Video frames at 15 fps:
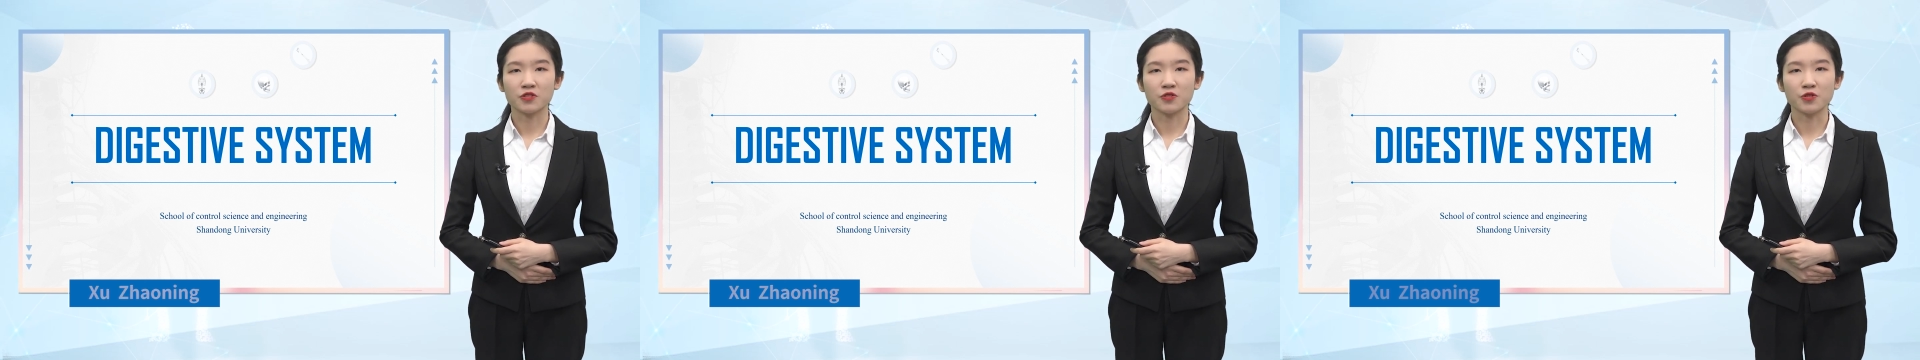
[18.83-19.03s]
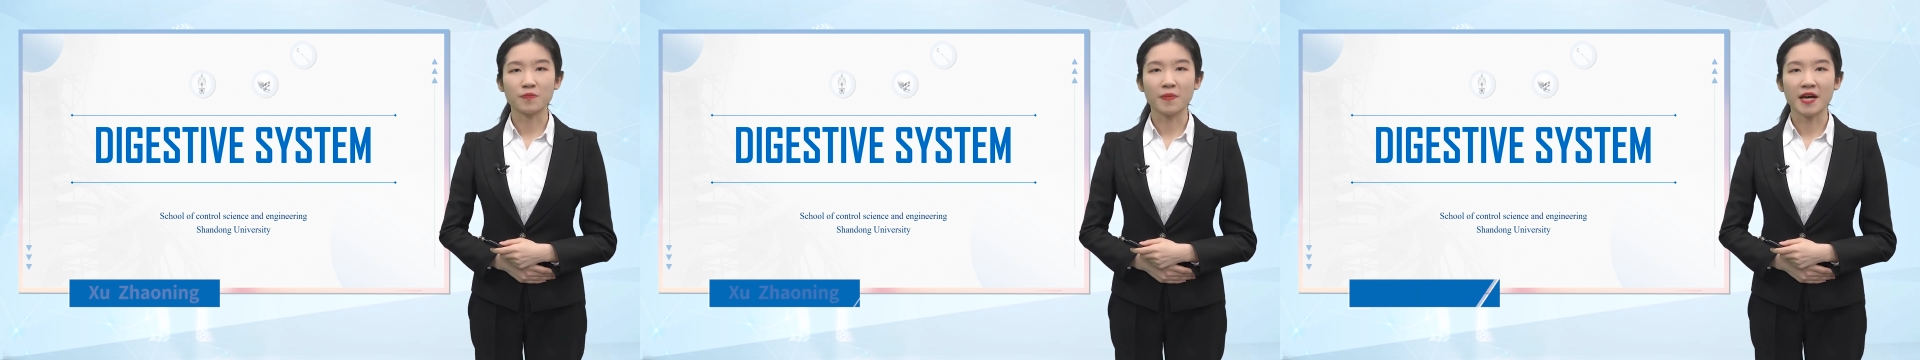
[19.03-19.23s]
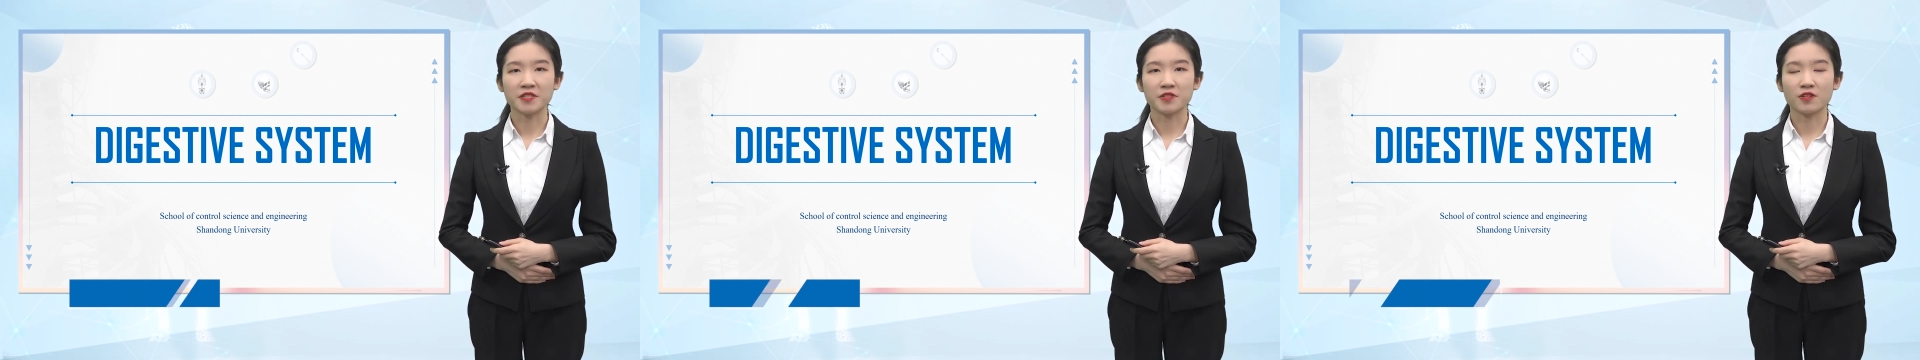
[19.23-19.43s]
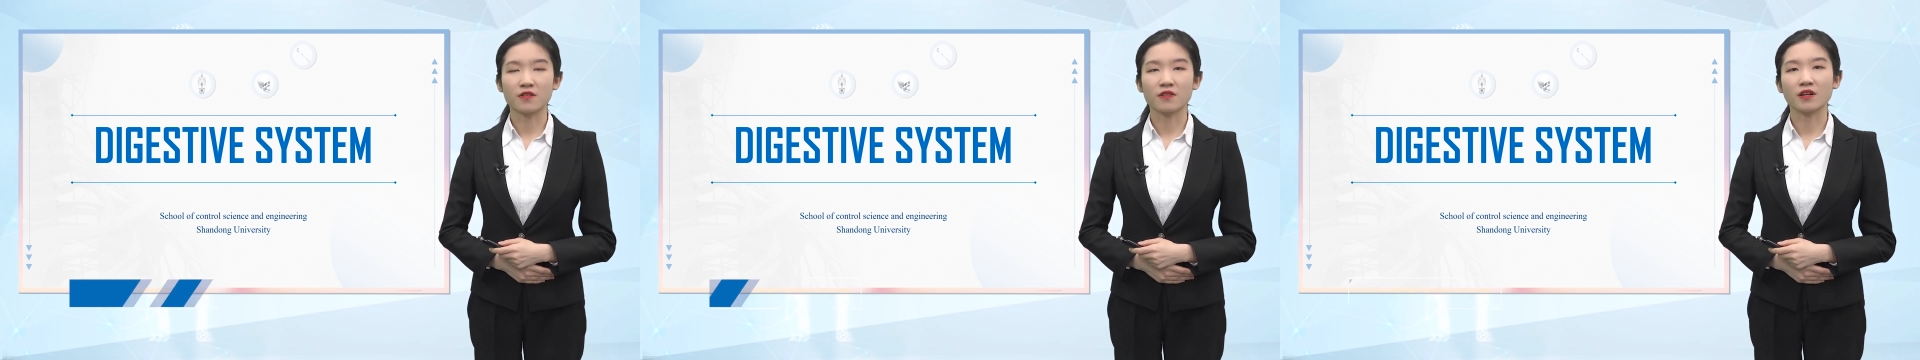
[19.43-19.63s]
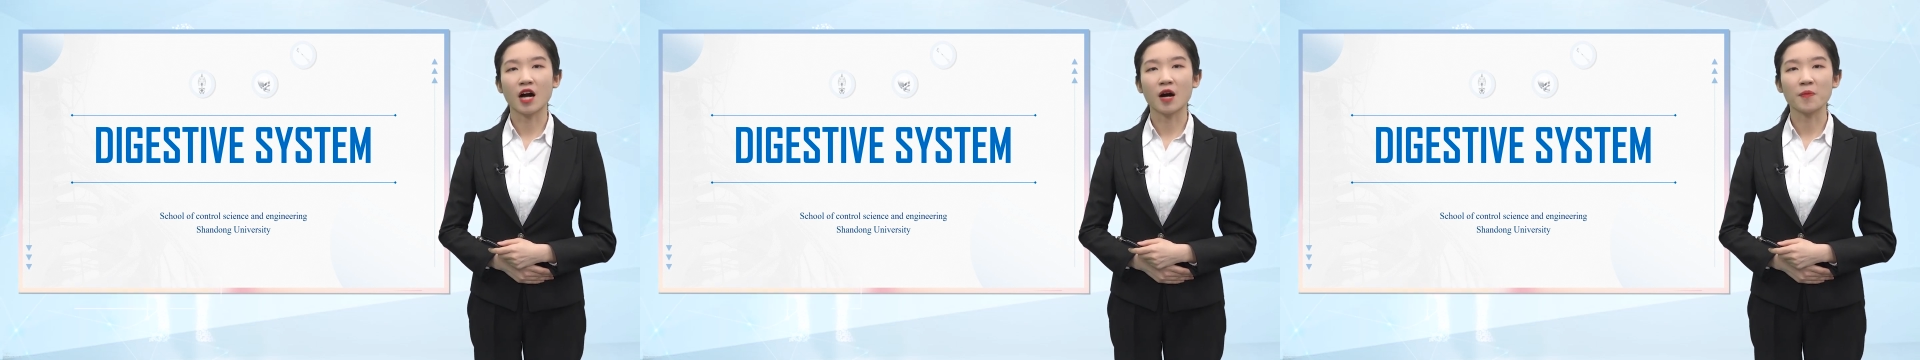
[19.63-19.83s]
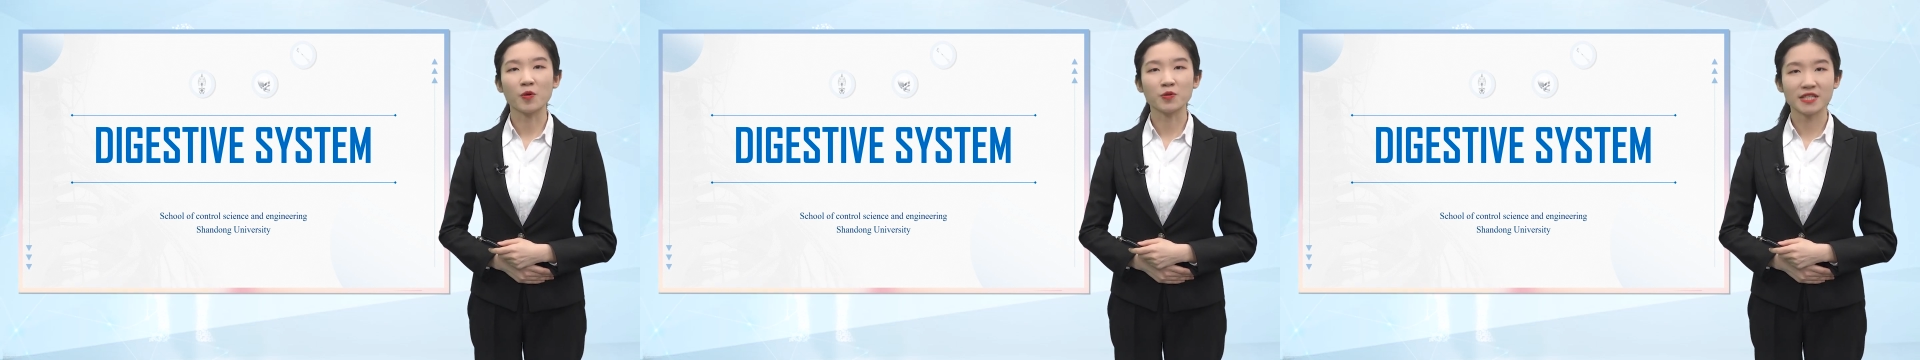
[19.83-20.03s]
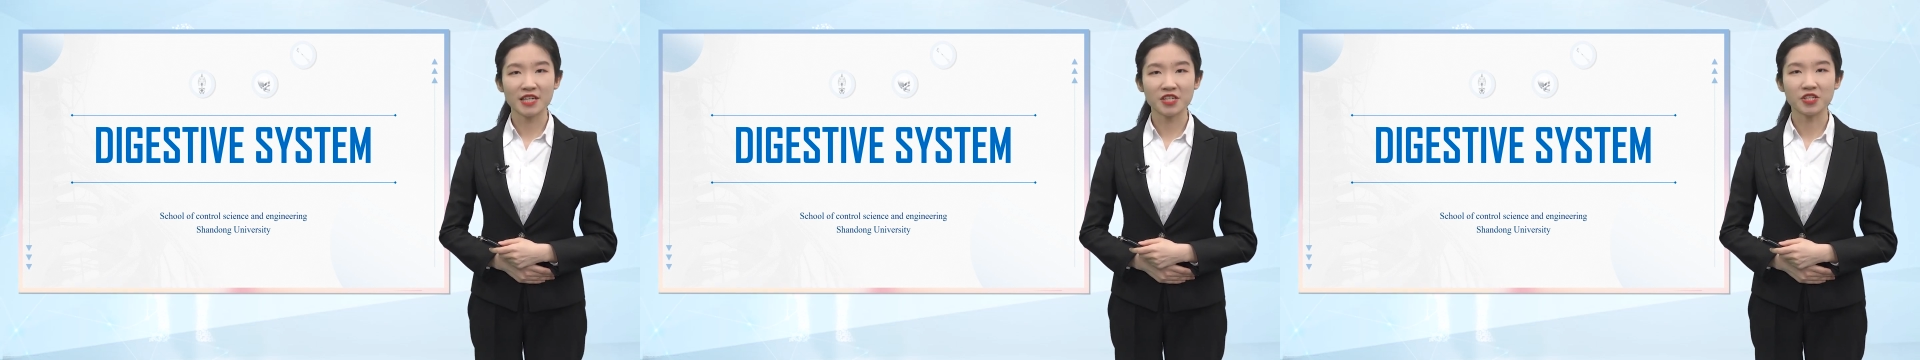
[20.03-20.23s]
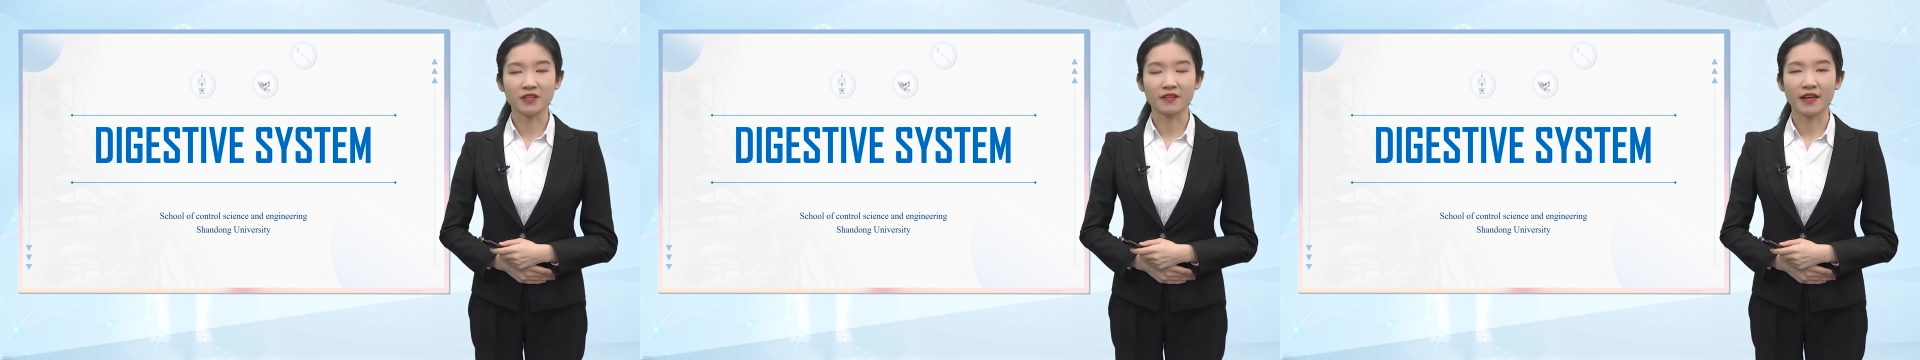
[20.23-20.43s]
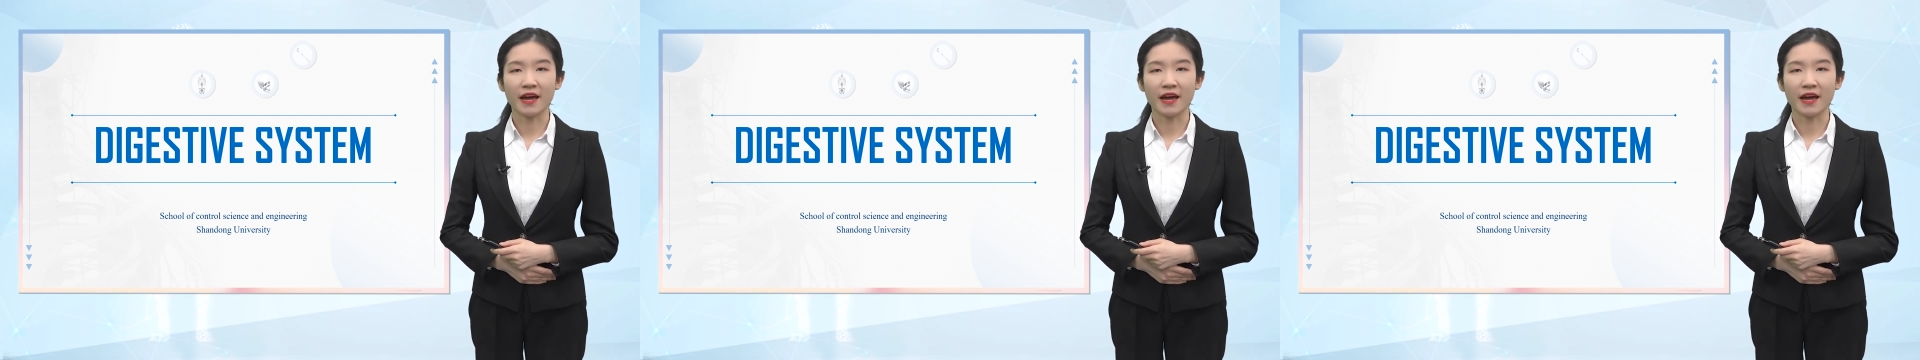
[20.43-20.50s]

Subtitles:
to master the composition